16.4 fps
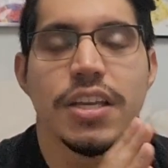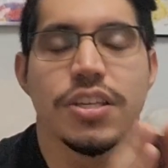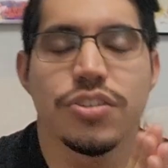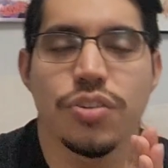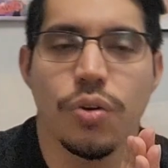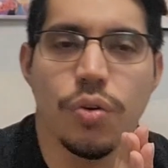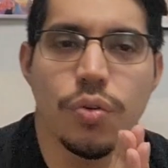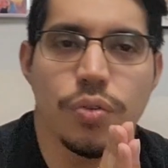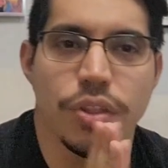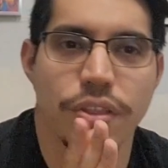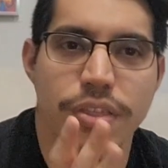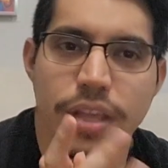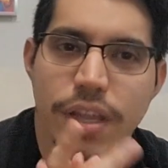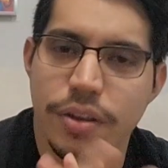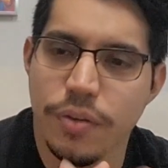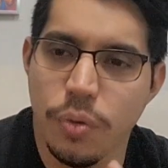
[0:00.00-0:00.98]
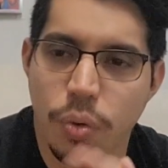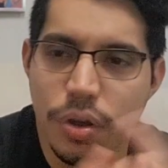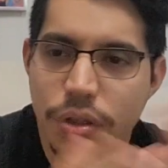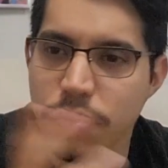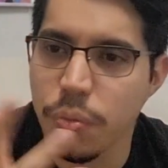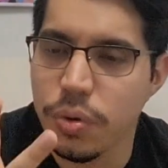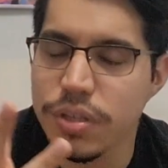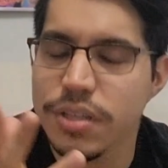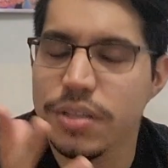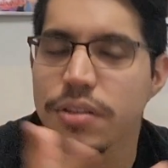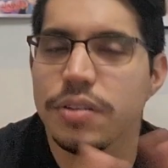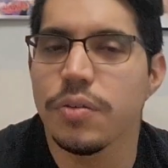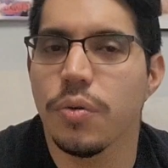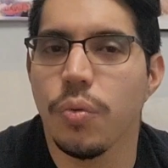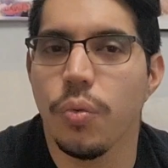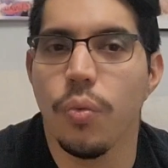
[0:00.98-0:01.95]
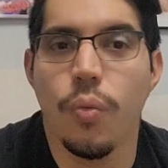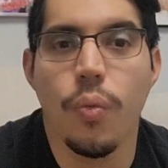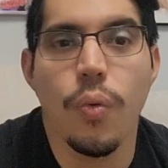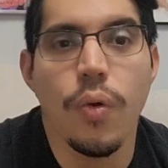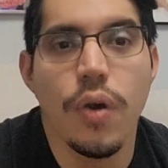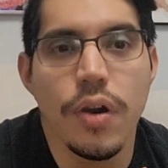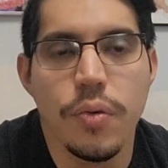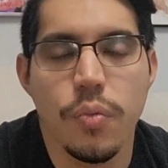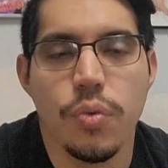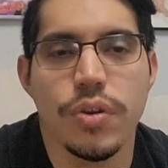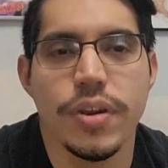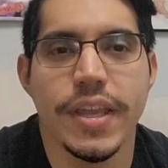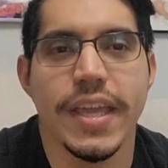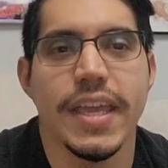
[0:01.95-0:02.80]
So the theory, what would